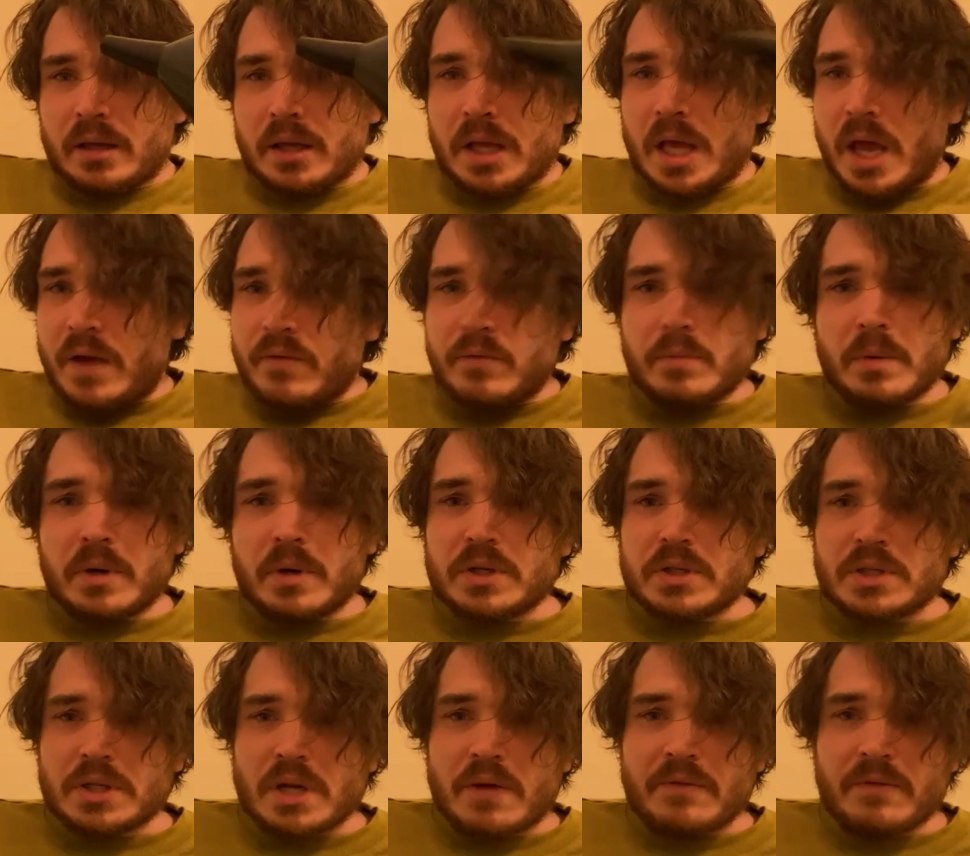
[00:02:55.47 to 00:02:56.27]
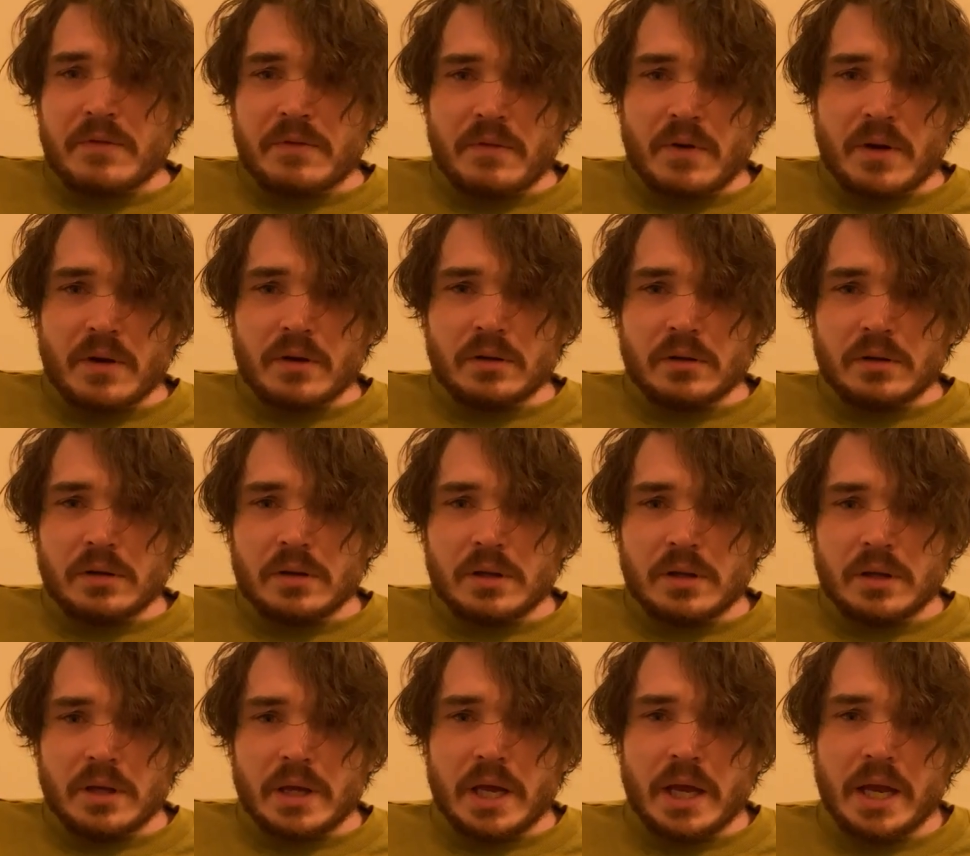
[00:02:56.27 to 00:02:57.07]
everybody should have a funnel,
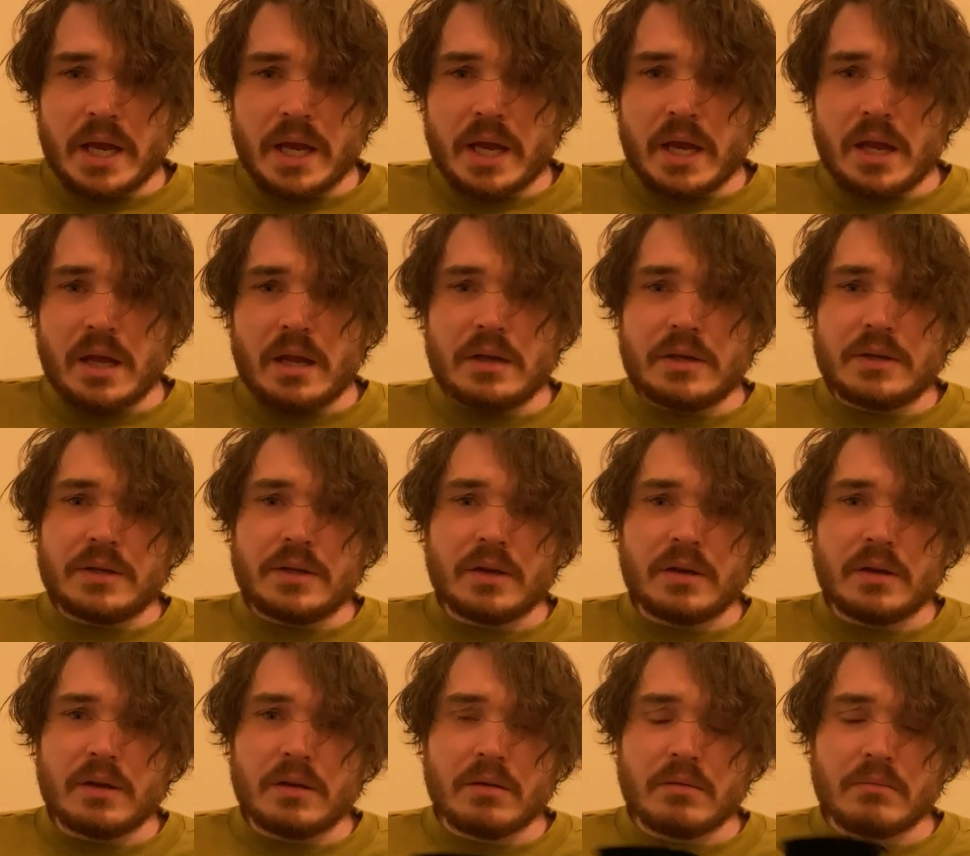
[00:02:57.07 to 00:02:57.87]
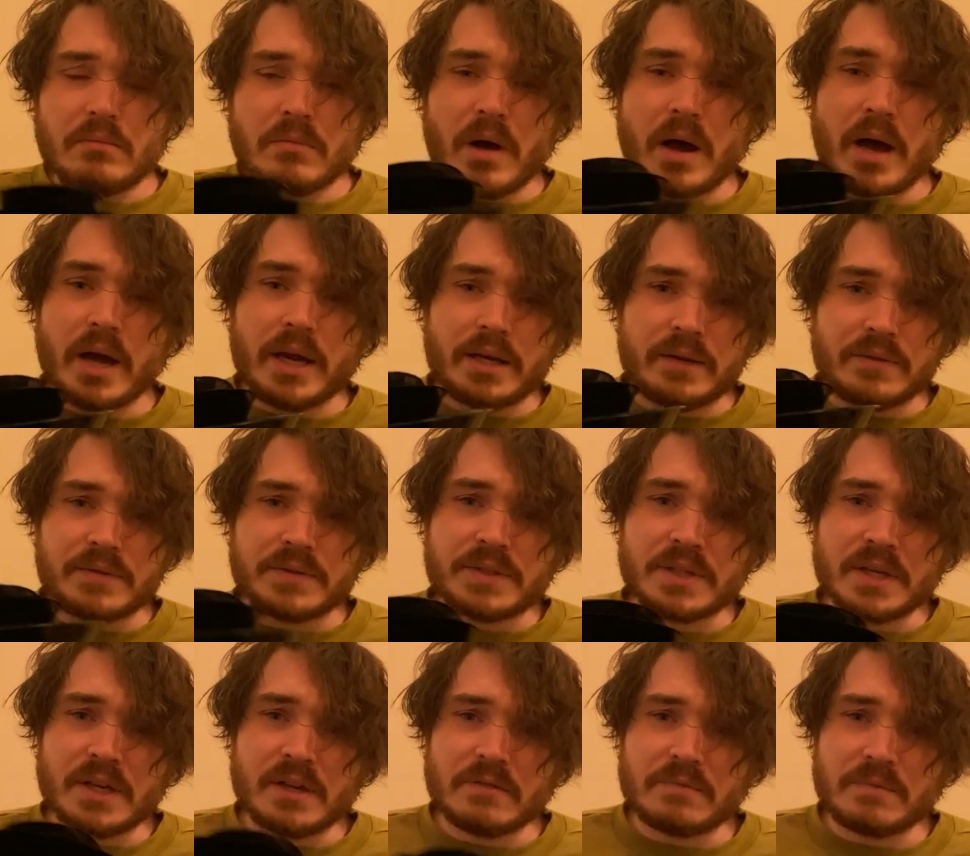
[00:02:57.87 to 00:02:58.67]
and mine have
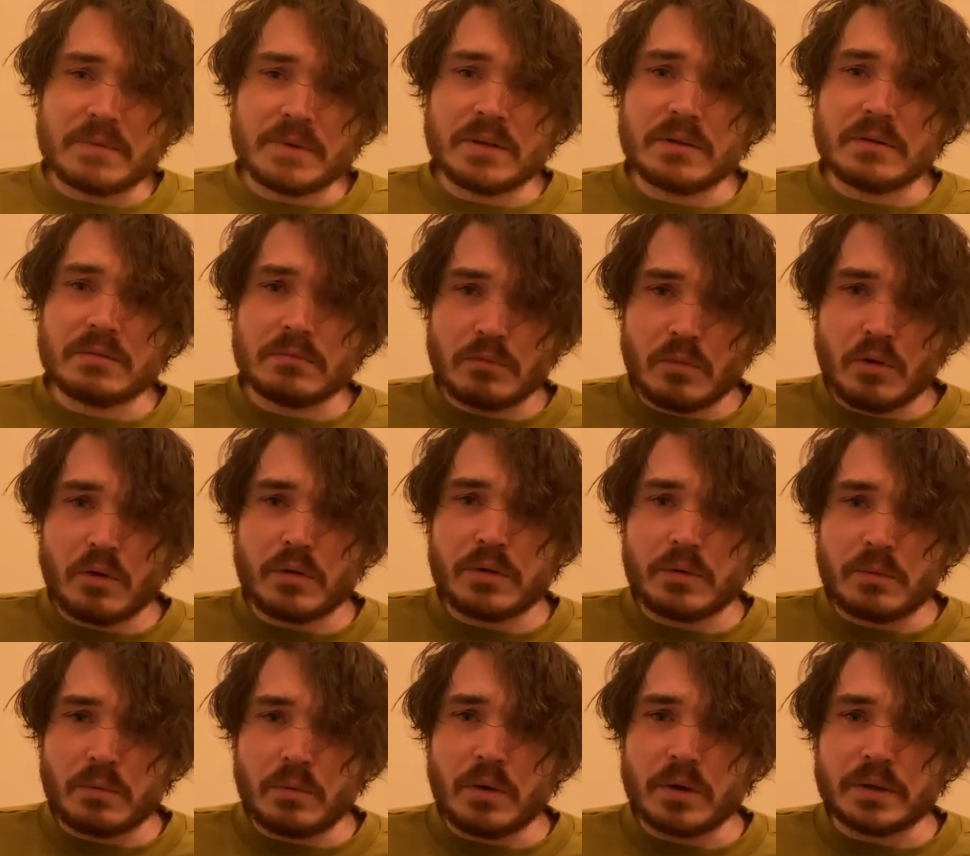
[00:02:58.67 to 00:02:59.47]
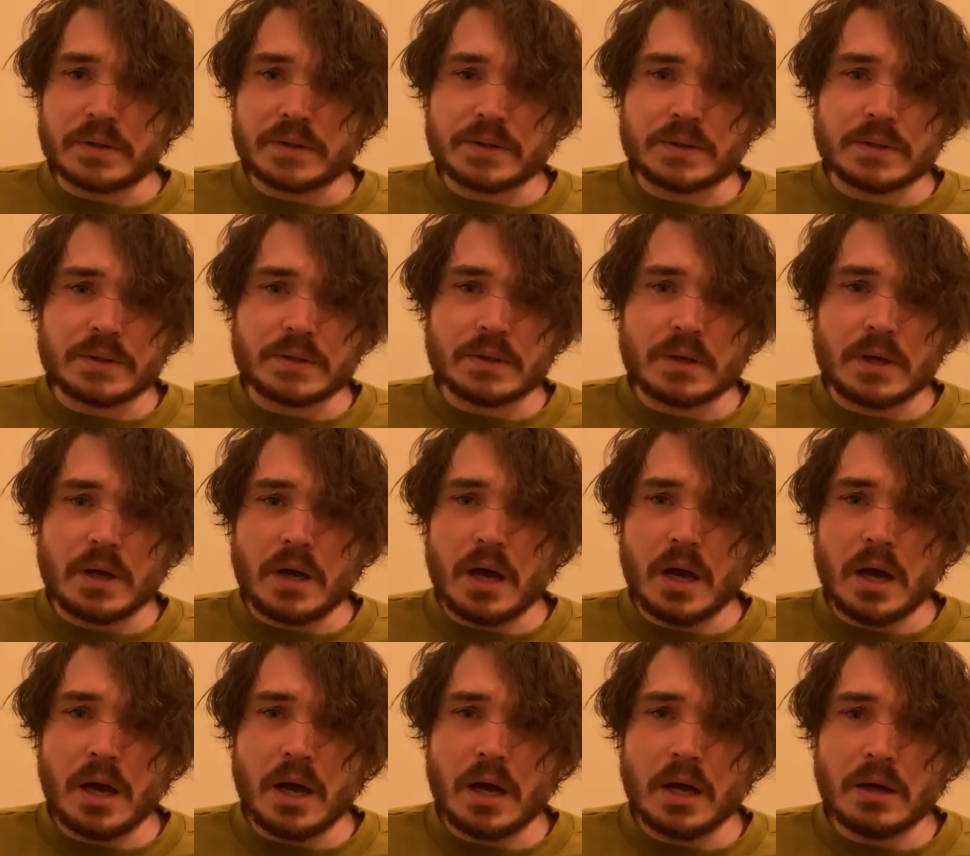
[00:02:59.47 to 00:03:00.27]
saved me more than once.
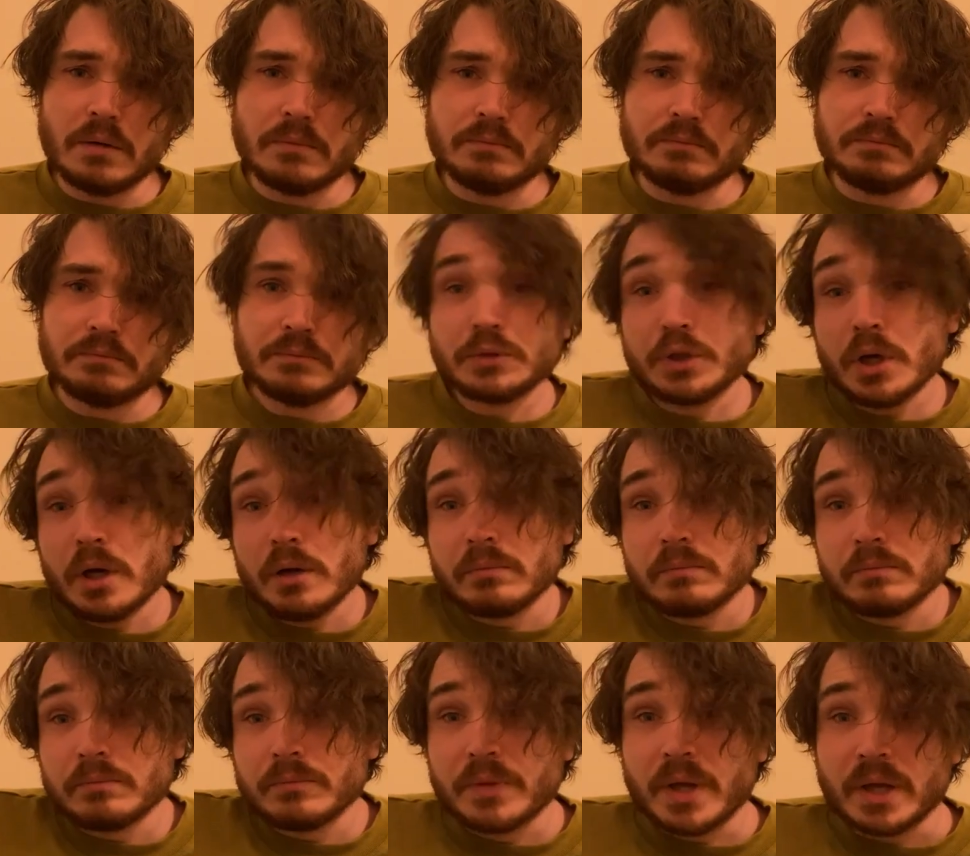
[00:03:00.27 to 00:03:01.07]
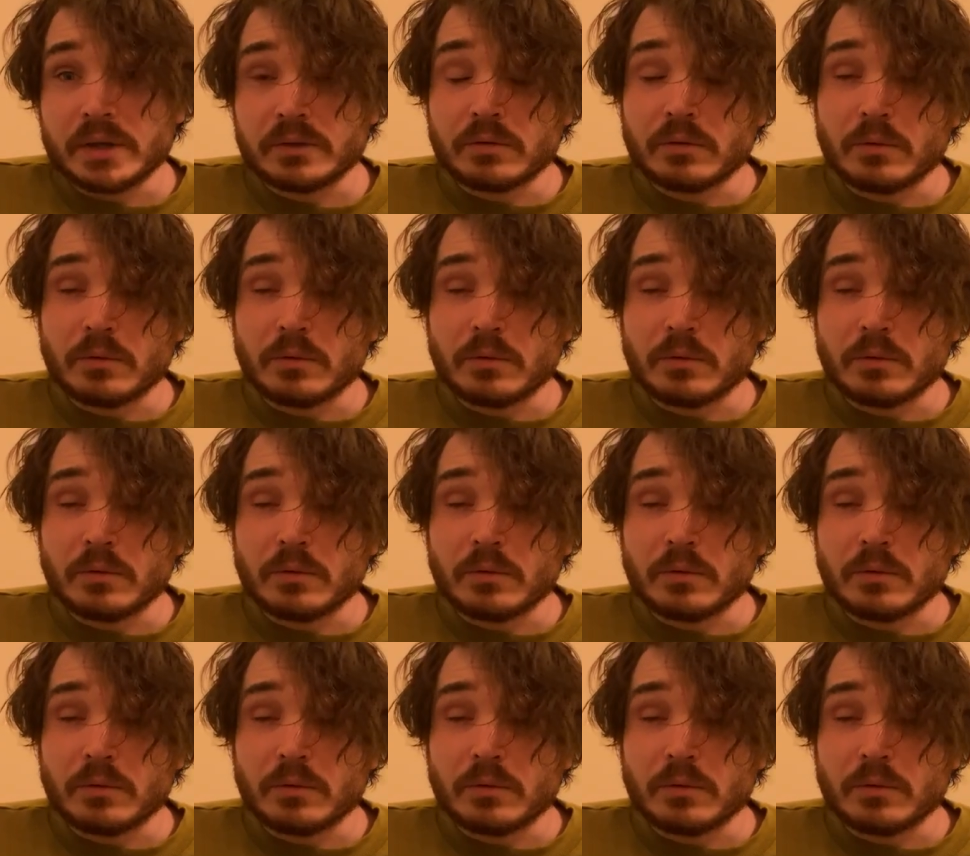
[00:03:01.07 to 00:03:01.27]
So, thanks